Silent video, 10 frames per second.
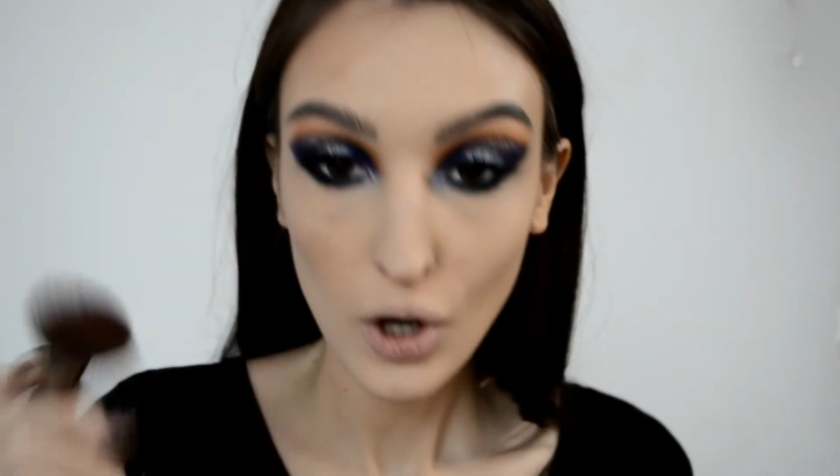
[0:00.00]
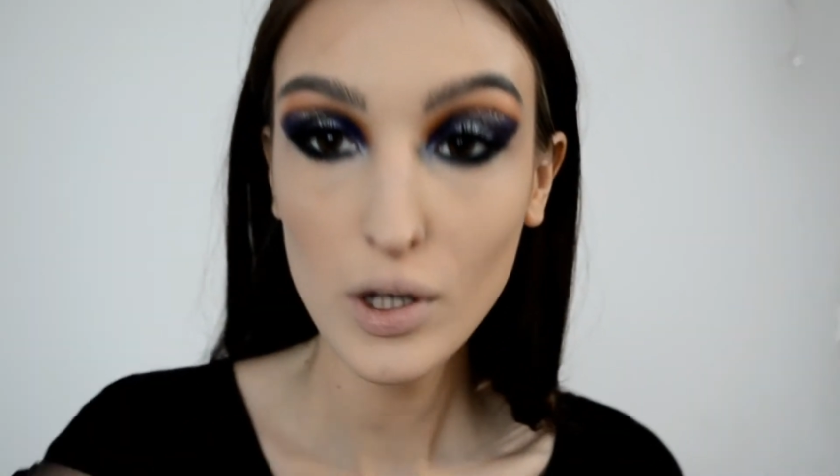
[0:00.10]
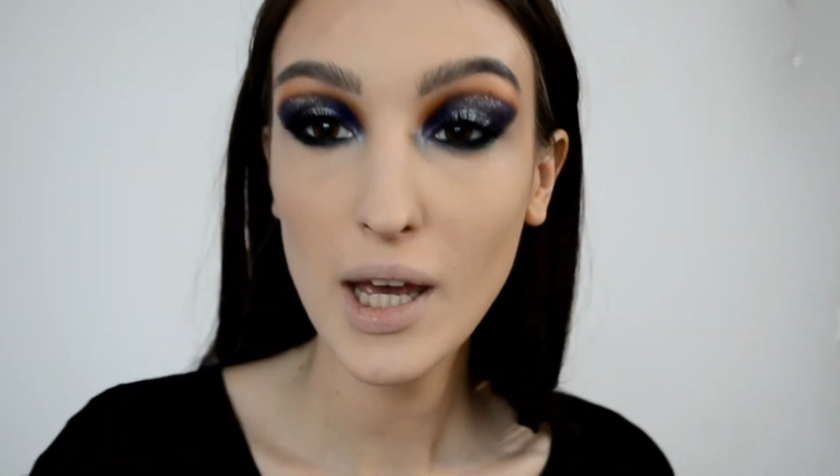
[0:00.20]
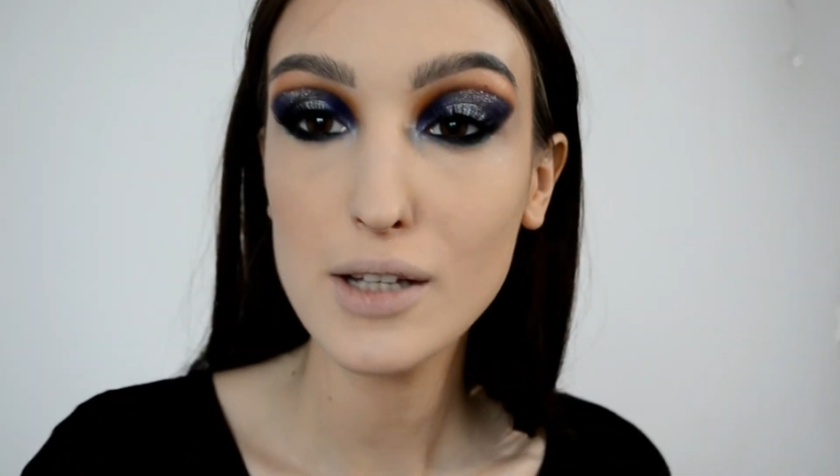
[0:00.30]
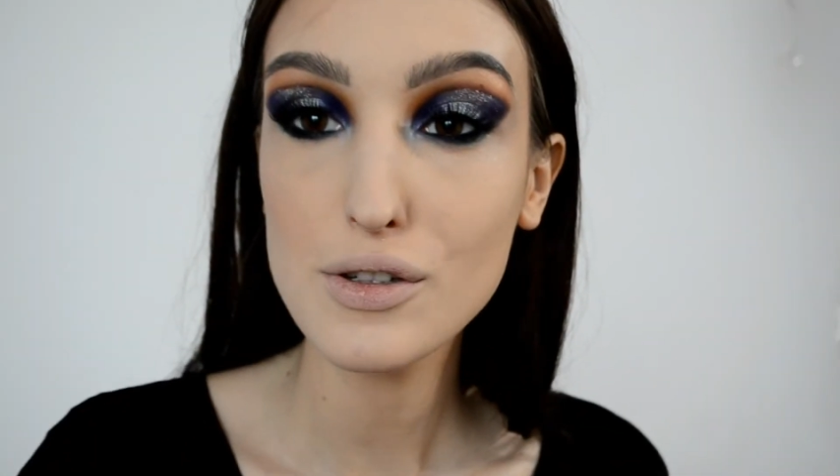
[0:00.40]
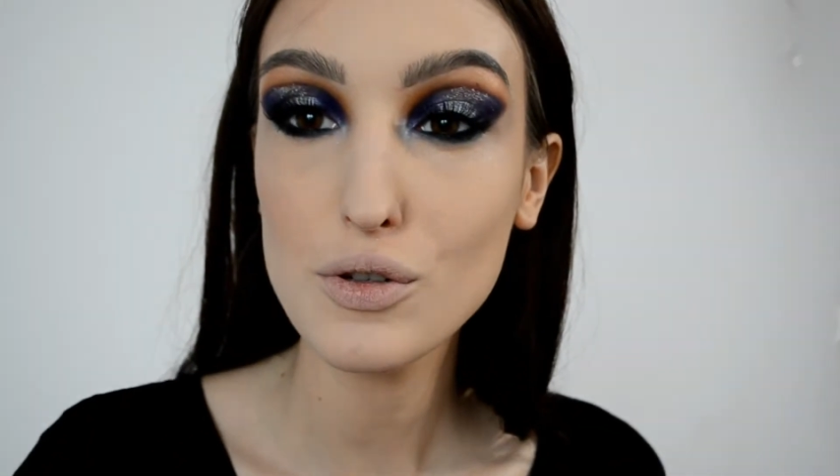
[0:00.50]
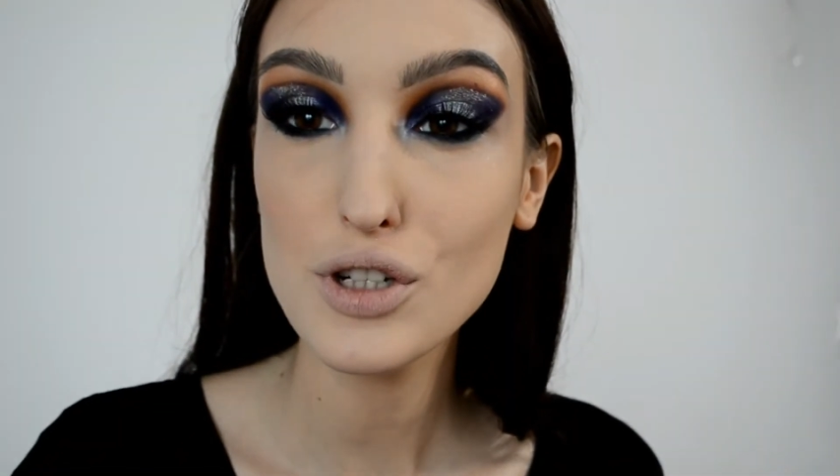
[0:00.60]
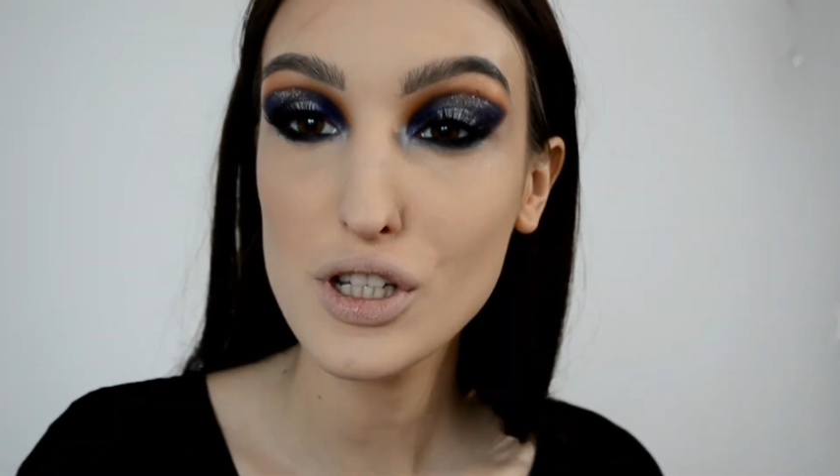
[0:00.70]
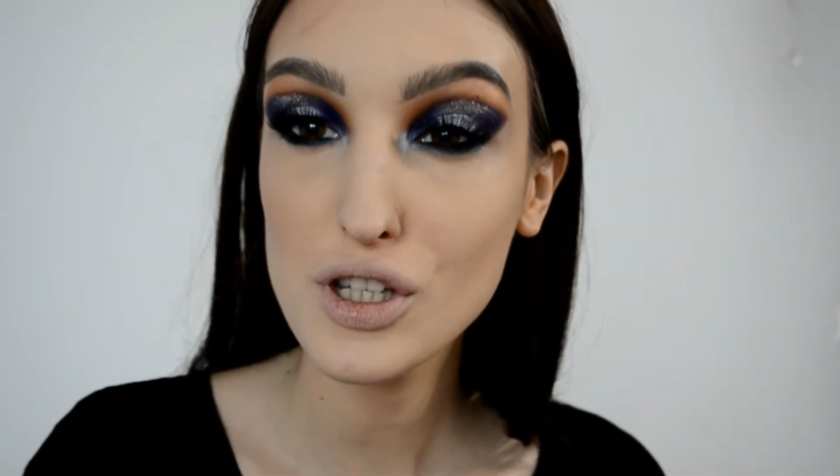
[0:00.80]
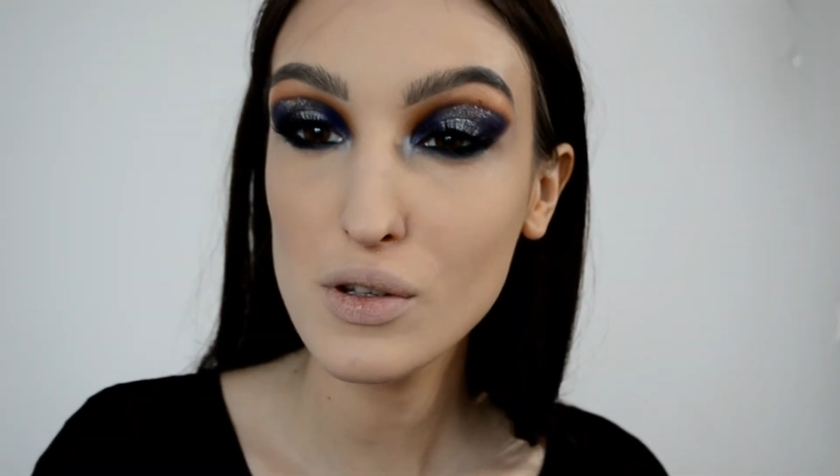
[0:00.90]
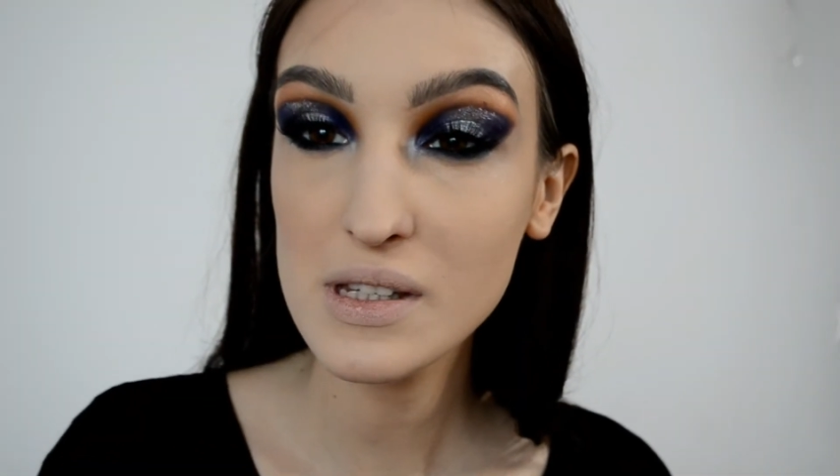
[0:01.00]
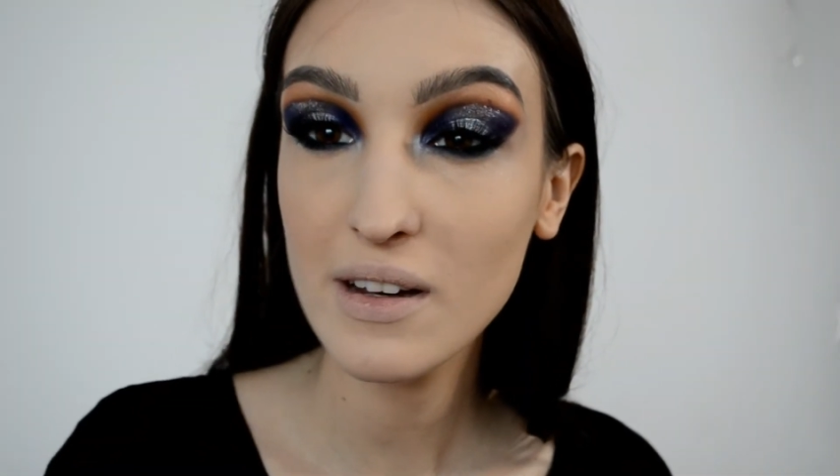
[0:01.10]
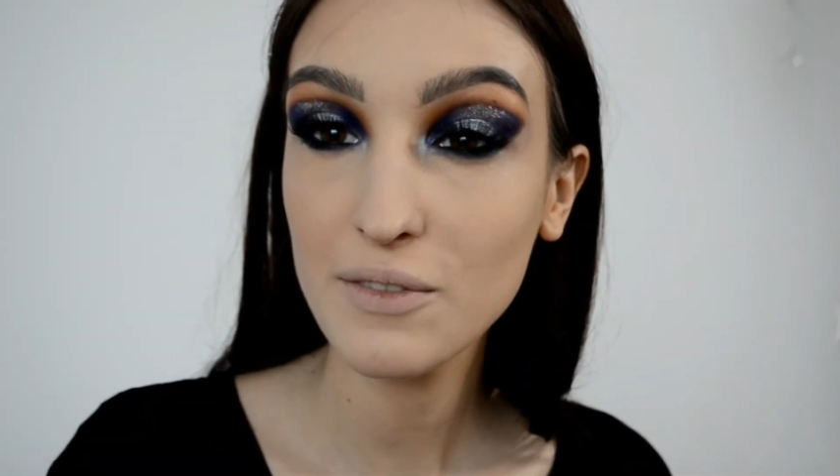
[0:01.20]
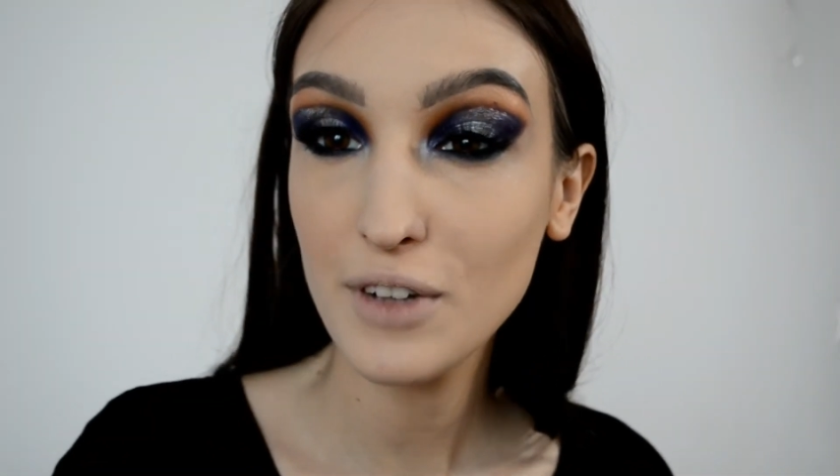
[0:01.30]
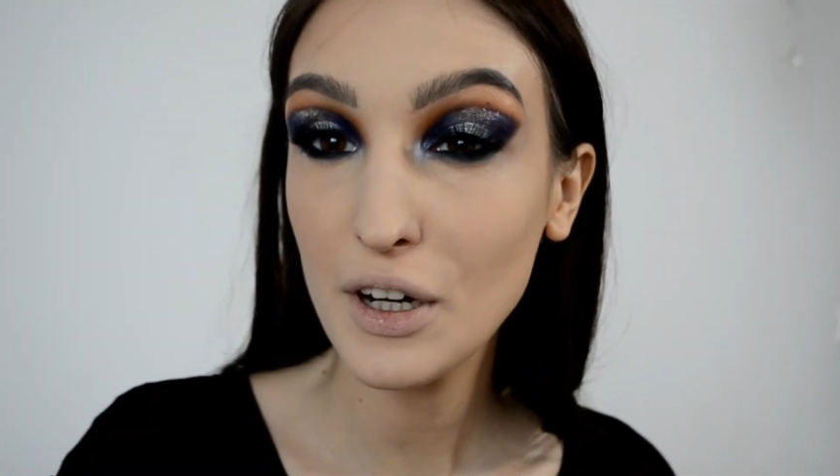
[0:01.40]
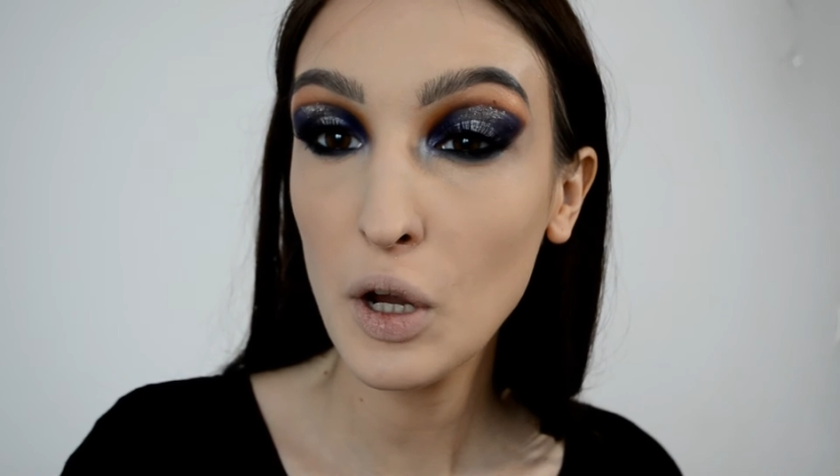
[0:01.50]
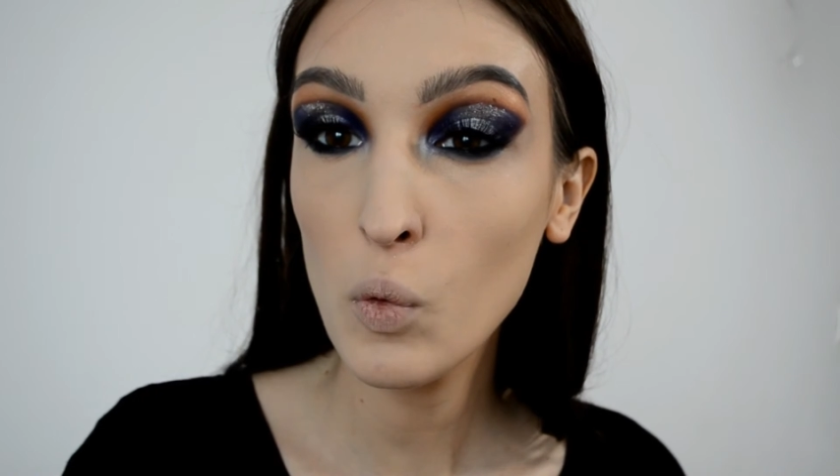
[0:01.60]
Okay, so she's using a very